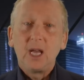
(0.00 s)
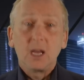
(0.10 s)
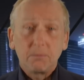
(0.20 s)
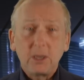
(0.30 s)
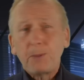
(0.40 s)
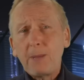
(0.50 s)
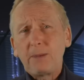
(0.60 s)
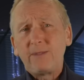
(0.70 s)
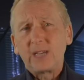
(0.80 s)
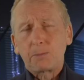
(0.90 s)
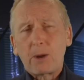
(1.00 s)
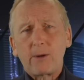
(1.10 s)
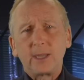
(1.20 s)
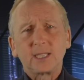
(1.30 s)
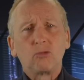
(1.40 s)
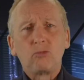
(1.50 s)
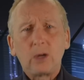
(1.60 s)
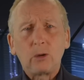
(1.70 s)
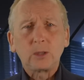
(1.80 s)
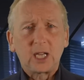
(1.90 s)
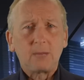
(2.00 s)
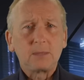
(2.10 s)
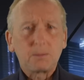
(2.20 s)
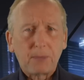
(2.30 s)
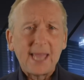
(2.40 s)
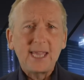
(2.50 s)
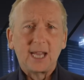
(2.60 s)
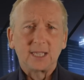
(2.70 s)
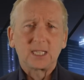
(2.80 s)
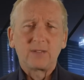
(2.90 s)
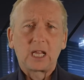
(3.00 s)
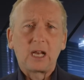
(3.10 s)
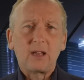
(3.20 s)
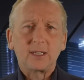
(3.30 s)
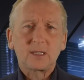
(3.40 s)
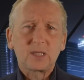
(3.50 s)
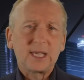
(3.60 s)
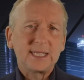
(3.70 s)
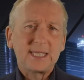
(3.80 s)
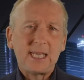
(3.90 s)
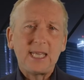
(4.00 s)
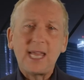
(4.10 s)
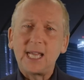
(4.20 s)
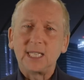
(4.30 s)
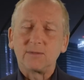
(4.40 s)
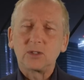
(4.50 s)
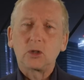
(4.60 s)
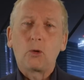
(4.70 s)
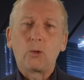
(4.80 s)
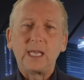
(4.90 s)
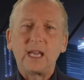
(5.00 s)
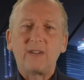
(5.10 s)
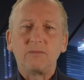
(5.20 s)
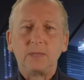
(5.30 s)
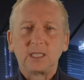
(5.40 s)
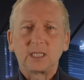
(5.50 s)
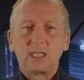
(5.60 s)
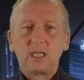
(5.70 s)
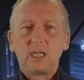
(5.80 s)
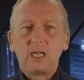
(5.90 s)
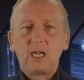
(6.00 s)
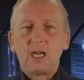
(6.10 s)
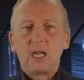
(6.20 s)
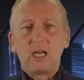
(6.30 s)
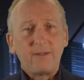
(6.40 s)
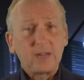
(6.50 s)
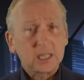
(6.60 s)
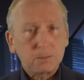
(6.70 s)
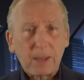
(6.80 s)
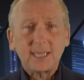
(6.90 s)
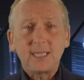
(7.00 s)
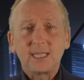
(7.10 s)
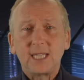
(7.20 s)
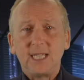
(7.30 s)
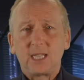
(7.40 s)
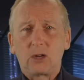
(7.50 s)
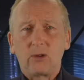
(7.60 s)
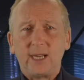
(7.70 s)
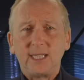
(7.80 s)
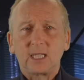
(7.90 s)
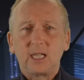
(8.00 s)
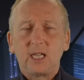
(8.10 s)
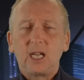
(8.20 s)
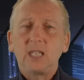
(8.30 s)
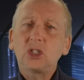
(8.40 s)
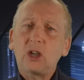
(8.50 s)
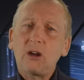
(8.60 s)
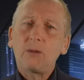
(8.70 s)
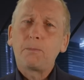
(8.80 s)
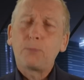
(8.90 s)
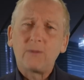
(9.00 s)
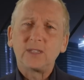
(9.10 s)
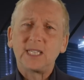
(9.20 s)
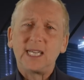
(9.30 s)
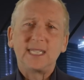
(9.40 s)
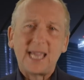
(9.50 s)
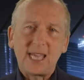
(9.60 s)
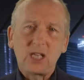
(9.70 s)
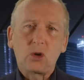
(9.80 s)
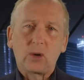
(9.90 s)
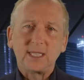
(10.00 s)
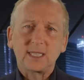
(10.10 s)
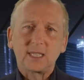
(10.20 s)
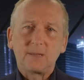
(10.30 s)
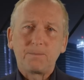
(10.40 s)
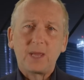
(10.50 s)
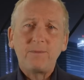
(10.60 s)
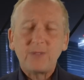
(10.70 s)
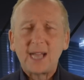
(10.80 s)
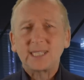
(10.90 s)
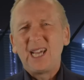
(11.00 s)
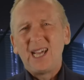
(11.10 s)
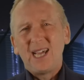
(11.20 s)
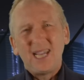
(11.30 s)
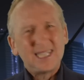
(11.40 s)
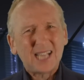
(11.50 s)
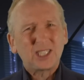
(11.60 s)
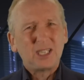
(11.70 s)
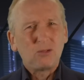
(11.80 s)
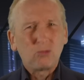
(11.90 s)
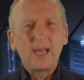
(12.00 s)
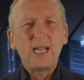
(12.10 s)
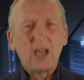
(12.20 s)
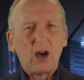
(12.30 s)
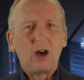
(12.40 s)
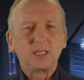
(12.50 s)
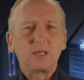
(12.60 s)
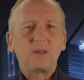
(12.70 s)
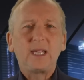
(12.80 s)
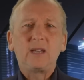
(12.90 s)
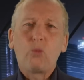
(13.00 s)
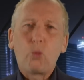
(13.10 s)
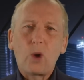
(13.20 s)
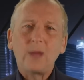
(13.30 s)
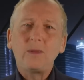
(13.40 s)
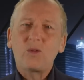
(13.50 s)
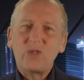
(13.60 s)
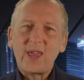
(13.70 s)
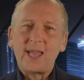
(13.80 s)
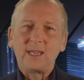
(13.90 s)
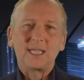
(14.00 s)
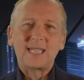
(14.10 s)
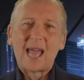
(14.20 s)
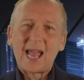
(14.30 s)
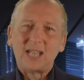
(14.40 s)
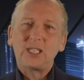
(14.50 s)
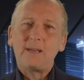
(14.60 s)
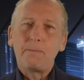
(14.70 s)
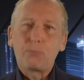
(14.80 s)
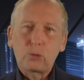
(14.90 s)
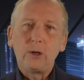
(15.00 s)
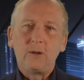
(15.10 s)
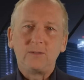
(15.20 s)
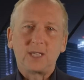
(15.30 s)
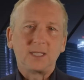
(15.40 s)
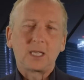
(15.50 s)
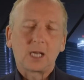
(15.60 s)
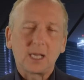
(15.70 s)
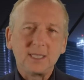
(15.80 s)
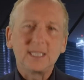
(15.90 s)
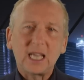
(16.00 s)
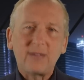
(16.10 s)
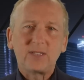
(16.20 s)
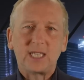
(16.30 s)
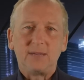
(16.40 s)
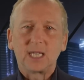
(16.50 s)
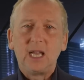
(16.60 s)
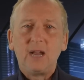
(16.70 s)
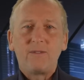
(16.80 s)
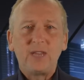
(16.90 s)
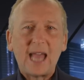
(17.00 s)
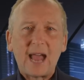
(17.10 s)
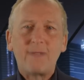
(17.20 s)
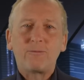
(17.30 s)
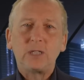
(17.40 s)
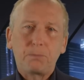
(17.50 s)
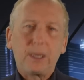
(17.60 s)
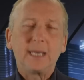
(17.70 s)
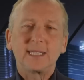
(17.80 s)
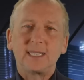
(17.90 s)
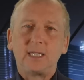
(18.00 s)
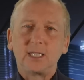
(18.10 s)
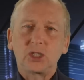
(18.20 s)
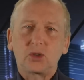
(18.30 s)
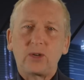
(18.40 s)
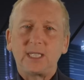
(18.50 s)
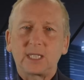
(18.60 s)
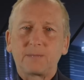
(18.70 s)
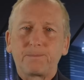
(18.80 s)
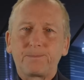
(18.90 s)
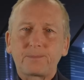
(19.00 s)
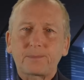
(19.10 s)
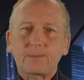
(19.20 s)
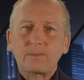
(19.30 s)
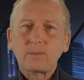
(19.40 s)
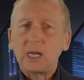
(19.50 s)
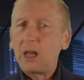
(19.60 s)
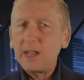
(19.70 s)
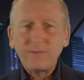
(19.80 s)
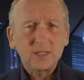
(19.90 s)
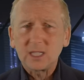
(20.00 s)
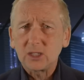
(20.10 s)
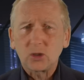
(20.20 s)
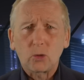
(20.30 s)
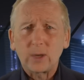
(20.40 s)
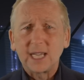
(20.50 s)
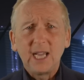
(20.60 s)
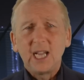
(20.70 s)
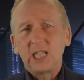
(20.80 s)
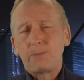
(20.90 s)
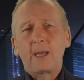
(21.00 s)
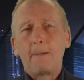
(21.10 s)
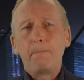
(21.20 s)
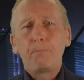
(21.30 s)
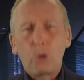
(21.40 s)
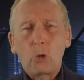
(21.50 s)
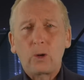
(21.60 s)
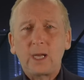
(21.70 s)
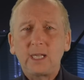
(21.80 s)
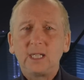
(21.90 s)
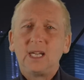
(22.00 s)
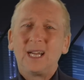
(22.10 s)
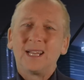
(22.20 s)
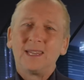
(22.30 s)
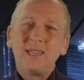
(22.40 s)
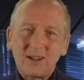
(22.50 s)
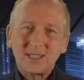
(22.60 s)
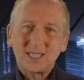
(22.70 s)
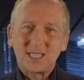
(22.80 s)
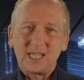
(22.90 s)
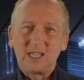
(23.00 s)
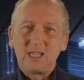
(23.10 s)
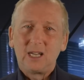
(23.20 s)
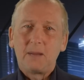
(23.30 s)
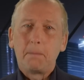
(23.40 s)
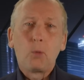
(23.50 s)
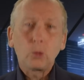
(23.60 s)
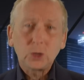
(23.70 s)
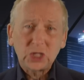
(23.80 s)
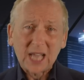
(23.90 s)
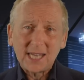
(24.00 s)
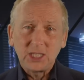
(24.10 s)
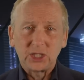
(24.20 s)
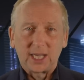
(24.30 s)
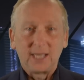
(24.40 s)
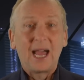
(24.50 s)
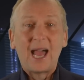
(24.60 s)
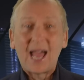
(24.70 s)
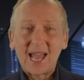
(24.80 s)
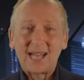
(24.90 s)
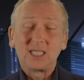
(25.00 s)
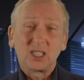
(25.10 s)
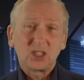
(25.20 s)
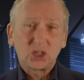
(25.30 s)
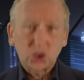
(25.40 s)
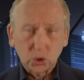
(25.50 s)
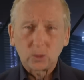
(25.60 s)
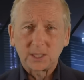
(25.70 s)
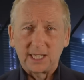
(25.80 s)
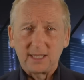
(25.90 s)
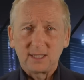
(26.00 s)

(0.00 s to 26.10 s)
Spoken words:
Most people have experienced a real terms pay cut over the last 13 years of Tory government. Life expectancy has decreased, and child poverty has increased. In fact, it's actually really hard to think of one thing that has actually improved under the Conservatives for the average person in the street. Life under the Tories has become poorer, nastier, more challenging and shorter.